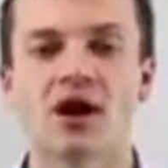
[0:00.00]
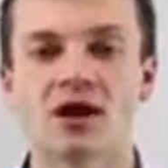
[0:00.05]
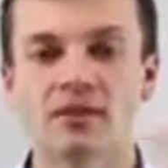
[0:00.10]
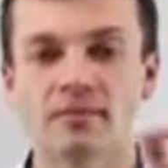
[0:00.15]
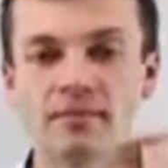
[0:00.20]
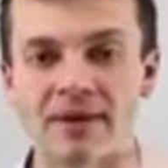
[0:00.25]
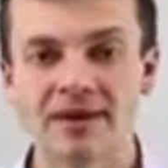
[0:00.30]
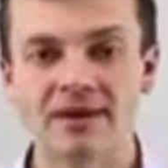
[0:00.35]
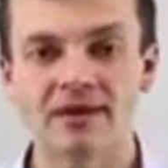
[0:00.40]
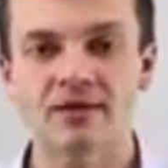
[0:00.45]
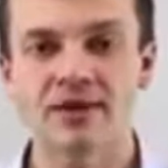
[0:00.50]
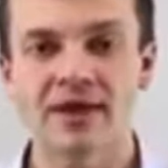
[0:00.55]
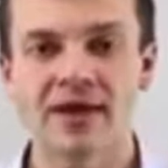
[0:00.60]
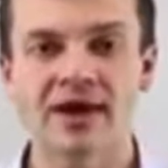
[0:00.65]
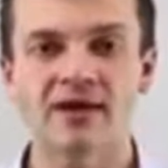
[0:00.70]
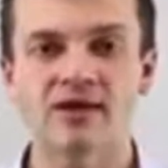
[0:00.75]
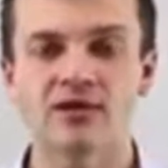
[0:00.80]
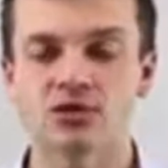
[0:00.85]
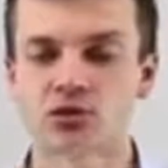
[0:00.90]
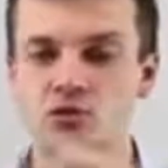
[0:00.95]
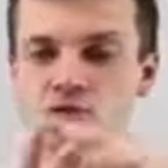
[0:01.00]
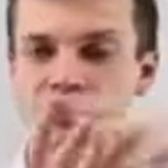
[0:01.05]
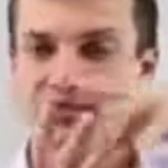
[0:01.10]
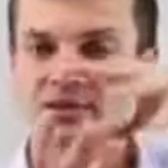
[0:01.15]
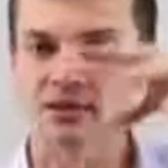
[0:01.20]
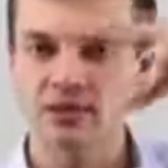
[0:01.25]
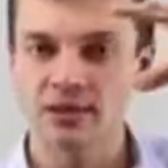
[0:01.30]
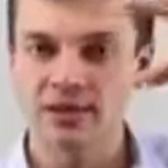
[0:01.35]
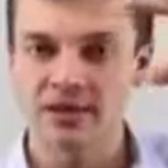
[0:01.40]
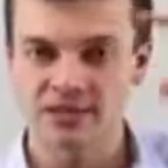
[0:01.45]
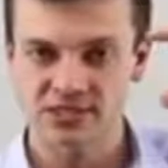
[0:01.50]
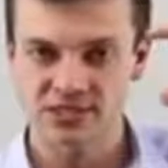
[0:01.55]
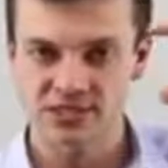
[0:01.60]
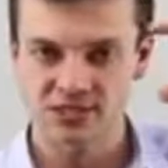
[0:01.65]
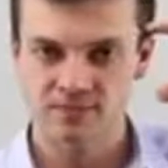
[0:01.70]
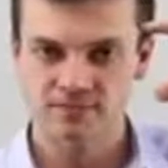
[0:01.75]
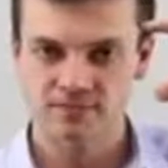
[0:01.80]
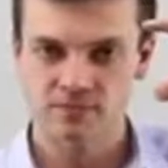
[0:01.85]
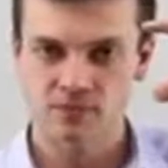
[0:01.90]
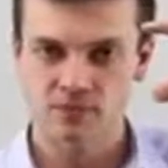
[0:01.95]
they are automatically added to that
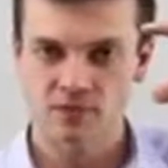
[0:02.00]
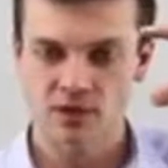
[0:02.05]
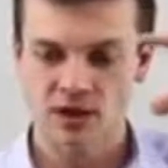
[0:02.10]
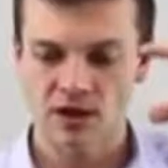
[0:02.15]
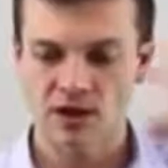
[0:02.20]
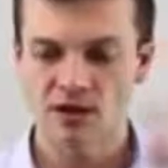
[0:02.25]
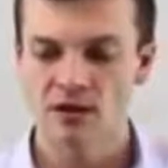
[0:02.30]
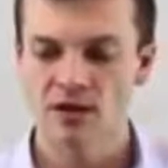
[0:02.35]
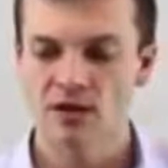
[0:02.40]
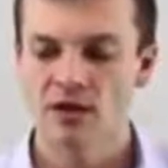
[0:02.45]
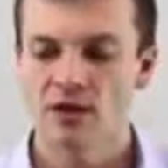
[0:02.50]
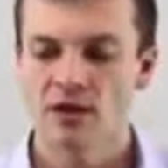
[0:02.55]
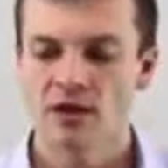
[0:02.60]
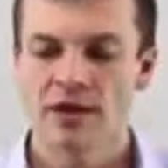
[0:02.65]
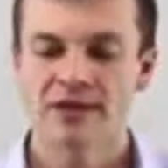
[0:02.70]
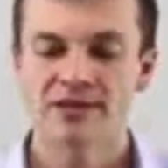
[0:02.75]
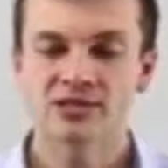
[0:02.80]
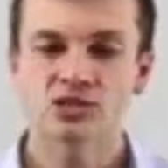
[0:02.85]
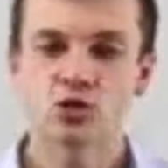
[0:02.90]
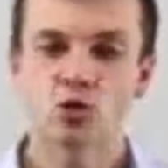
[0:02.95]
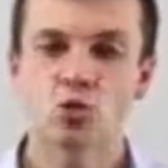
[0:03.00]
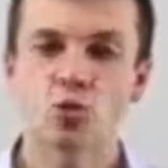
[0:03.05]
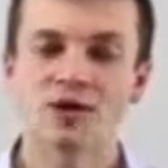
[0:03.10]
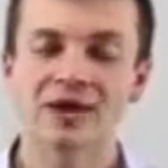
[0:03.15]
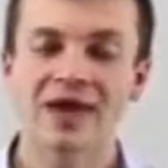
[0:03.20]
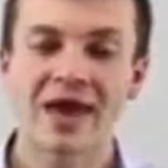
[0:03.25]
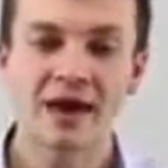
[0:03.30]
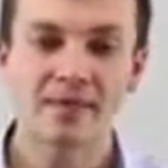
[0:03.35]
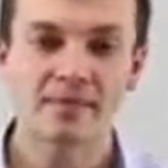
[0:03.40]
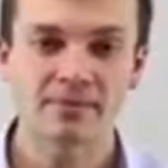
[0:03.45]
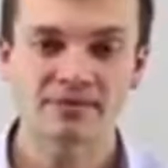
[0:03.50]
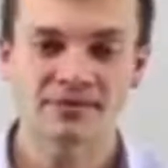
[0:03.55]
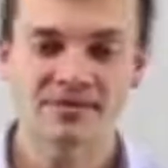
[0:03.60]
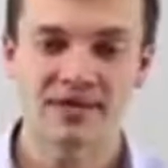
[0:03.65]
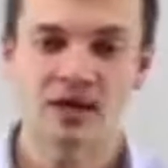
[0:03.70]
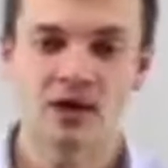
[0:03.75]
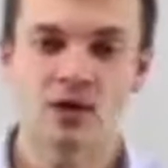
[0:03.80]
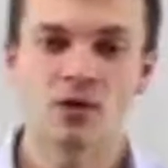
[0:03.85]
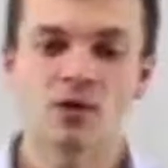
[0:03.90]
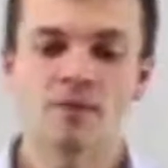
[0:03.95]
list, okay? And so what
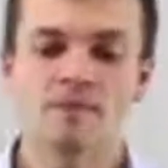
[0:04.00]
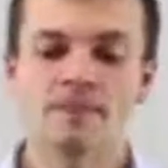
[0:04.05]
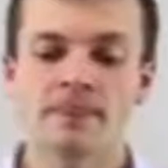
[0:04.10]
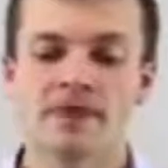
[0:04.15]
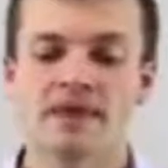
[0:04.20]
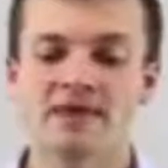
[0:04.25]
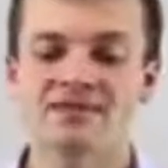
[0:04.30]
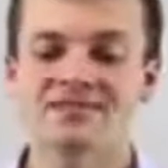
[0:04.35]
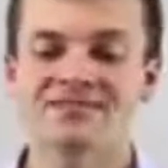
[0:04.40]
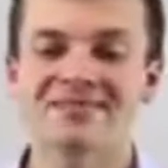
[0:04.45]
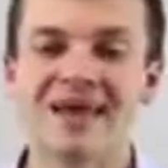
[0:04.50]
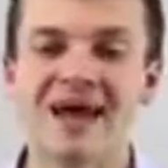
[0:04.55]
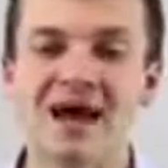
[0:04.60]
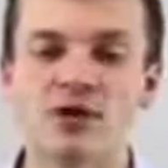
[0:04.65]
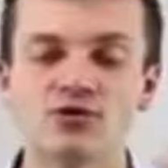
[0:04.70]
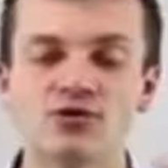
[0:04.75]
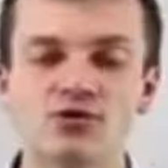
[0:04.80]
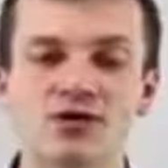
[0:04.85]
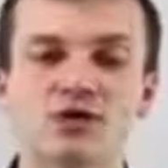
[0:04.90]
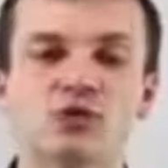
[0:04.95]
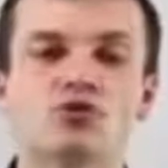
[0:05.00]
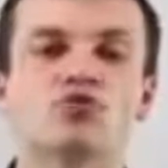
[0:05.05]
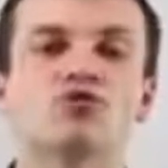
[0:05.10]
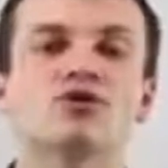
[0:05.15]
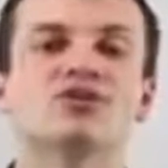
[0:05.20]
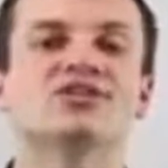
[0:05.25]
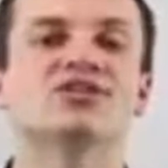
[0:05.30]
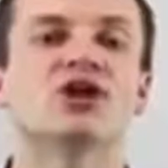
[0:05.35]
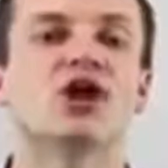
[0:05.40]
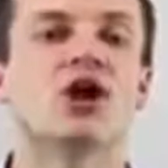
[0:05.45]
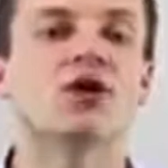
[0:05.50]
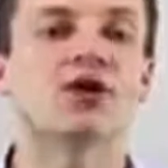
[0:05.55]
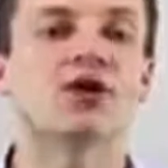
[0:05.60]
happens now is now you can